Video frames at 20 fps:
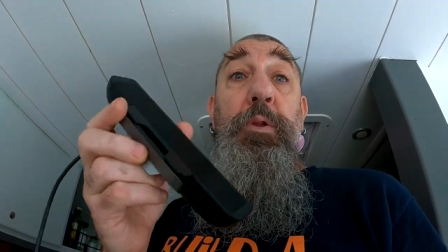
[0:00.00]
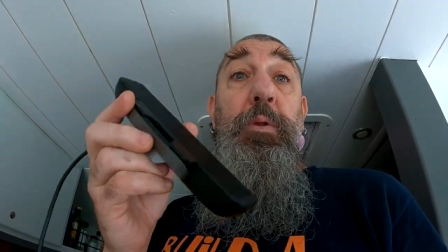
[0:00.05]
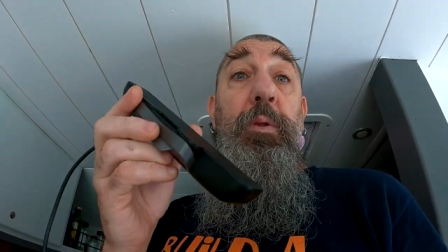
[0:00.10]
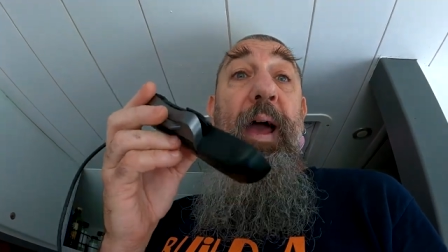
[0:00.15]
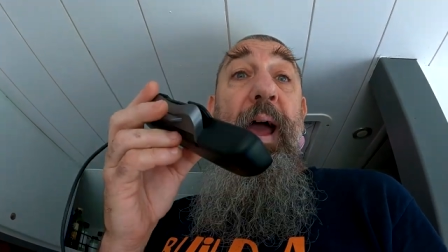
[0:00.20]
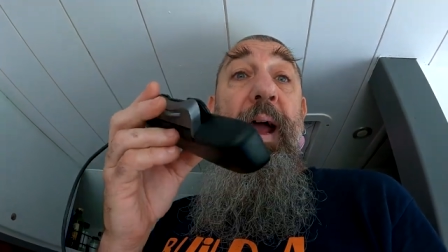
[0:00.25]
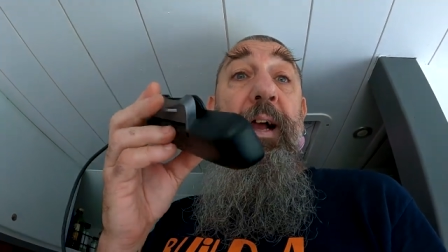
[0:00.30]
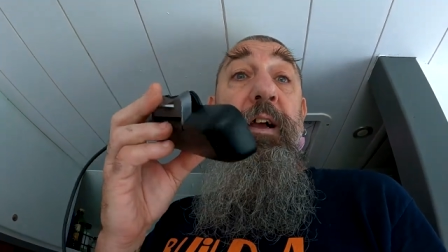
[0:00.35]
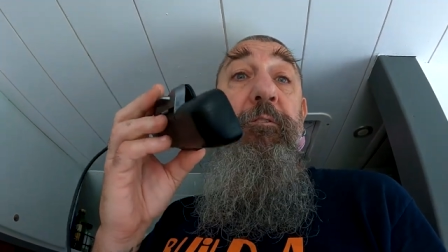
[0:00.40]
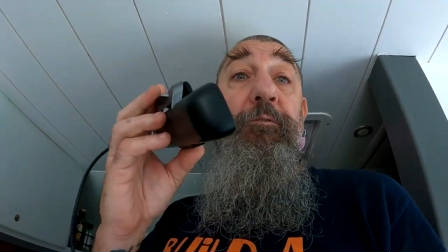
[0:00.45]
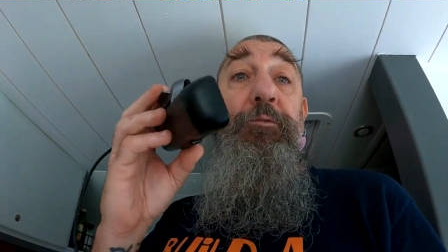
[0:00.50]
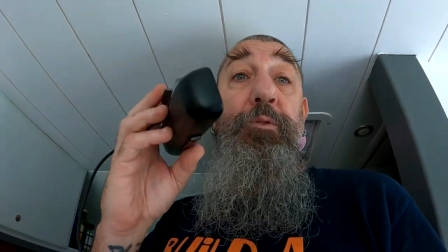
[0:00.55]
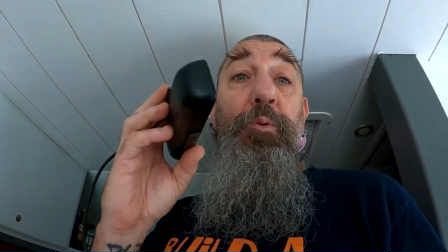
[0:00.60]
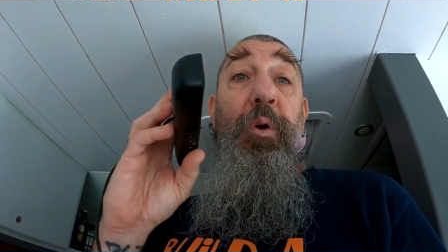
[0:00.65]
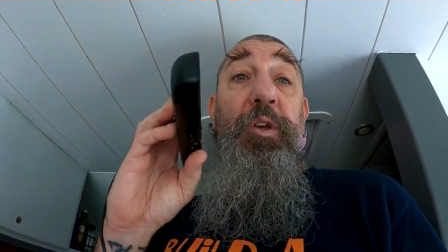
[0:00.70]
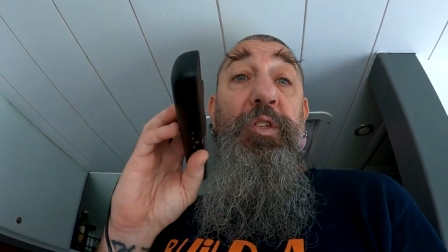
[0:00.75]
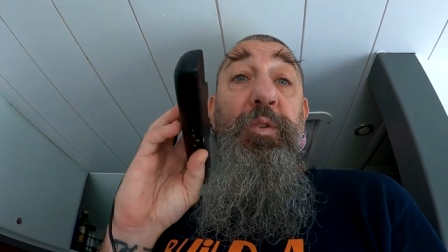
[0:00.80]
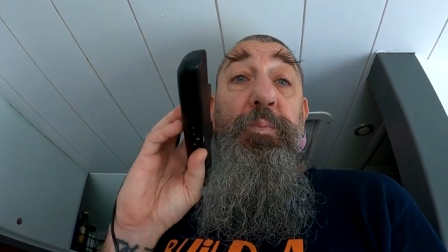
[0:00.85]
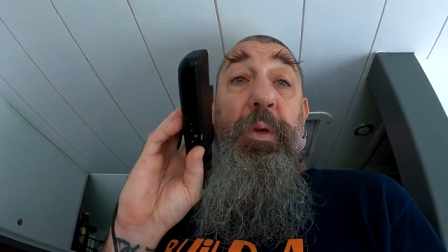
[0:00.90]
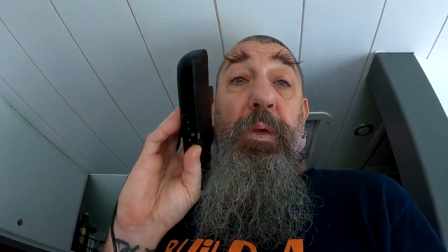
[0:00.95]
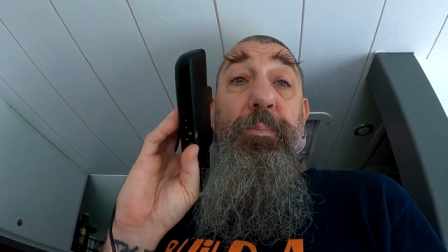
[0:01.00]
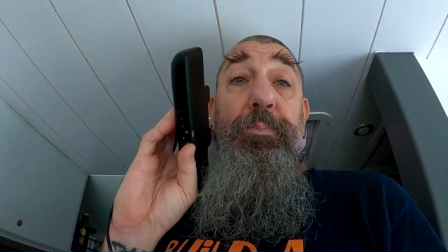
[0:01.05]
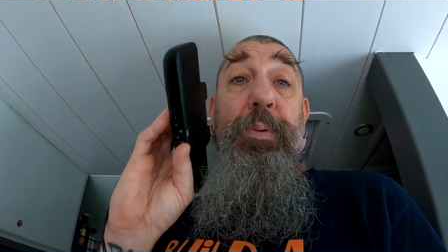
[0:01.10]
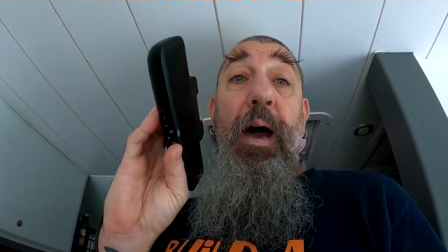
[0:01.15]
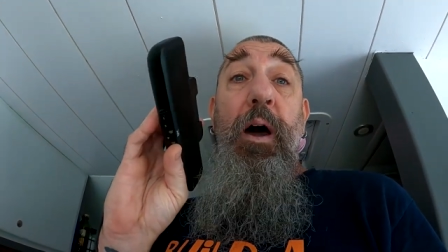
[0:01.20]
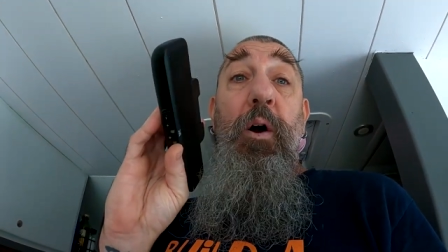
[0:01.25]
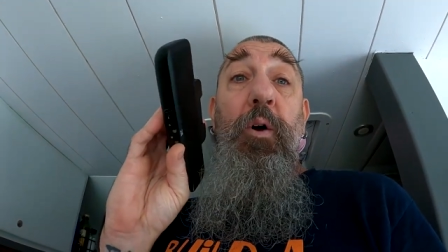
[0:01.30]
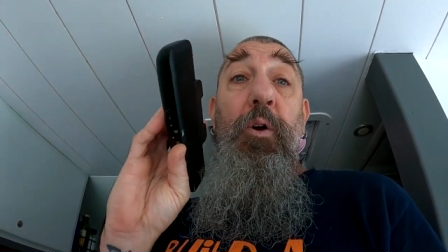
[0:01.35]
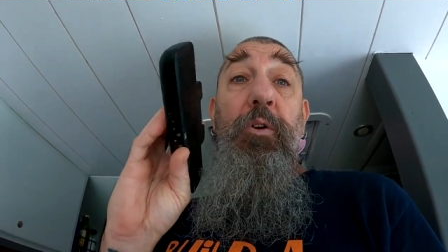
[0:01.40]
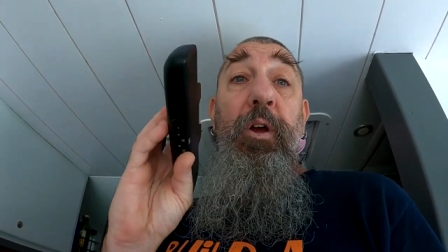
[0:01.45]
the lack of USB
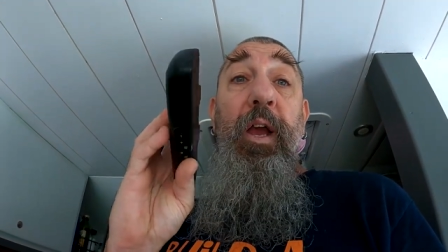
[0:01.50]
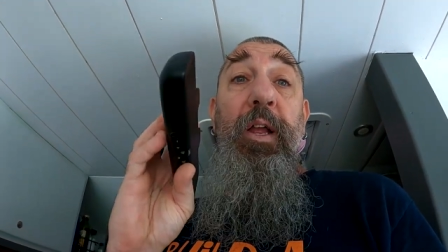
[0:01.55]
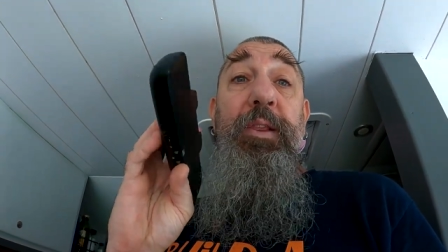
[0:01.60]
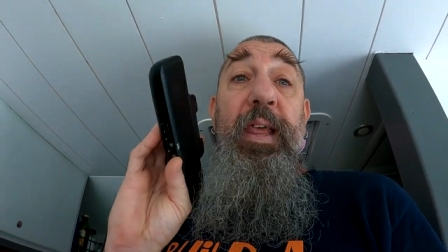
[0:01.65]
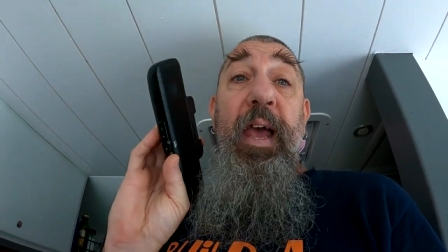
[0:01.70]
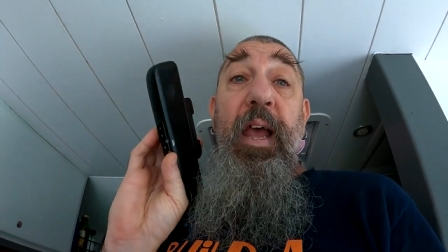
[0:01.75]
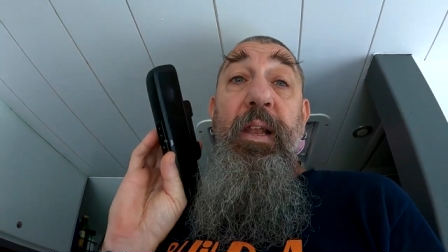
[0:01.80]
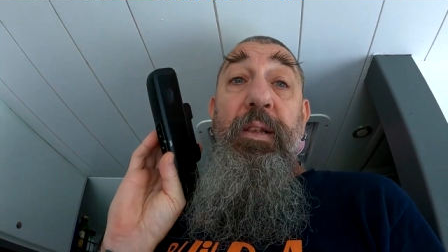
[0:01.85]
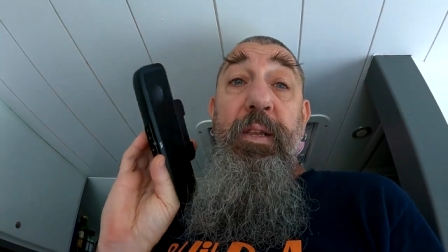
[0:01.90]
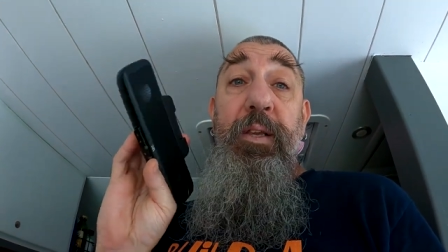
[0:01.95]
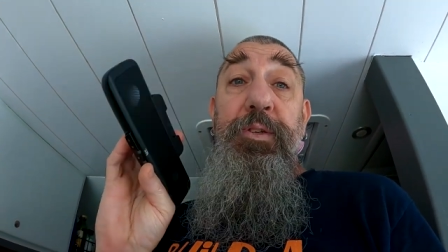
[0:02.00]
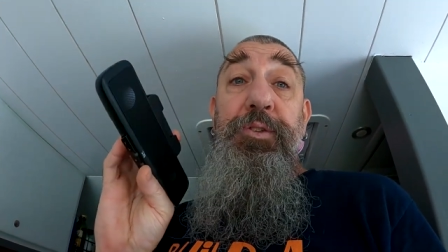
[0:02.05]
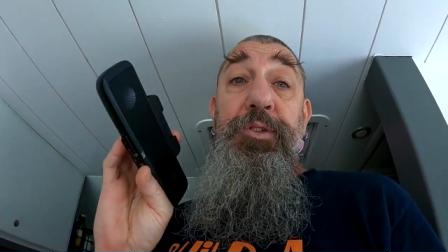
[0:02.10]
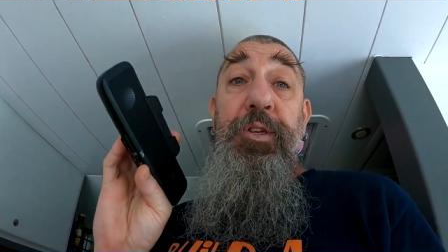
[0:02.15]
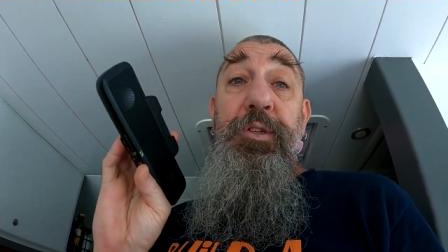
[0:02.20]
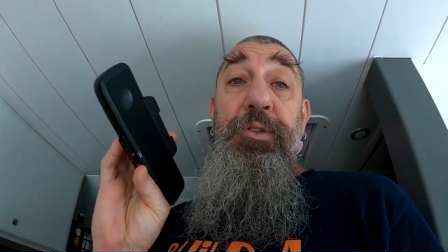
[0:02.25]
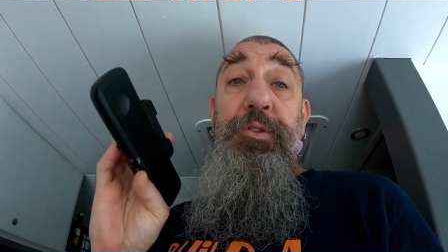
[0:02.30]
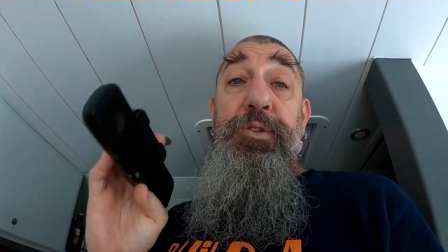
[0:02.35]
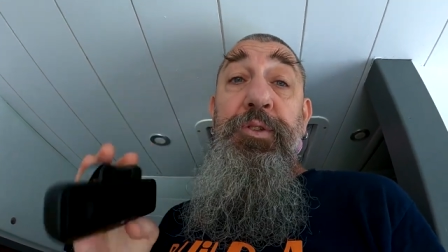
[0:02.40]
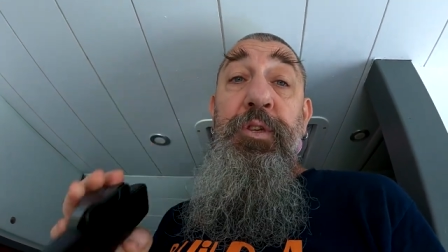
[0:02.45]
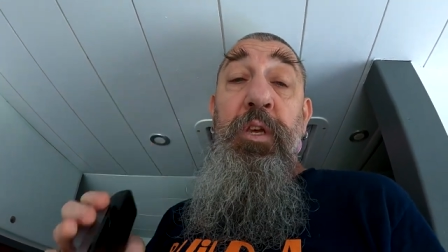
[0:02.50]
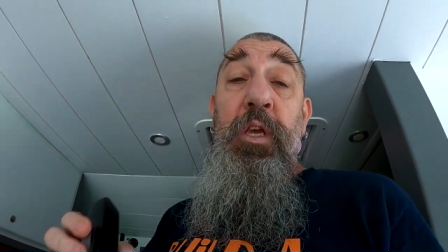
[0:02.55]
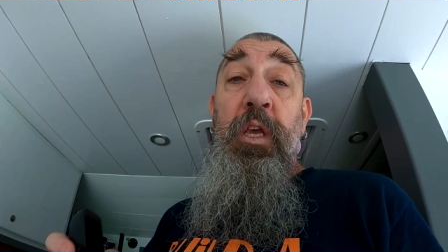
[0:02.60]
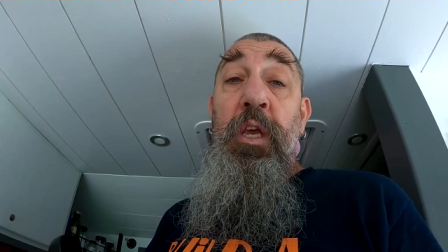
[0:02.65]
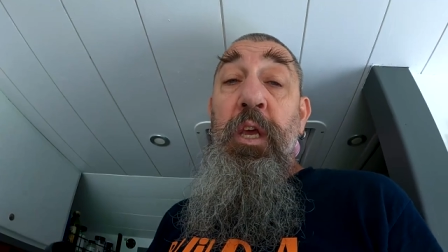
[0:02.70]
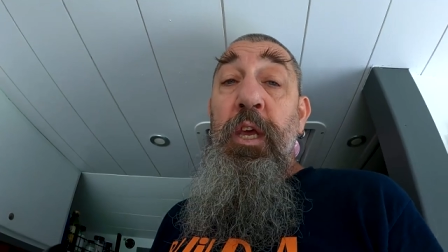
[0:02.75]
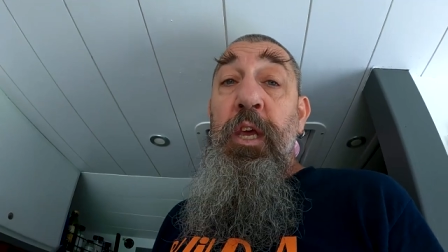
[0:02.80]
power at that distance.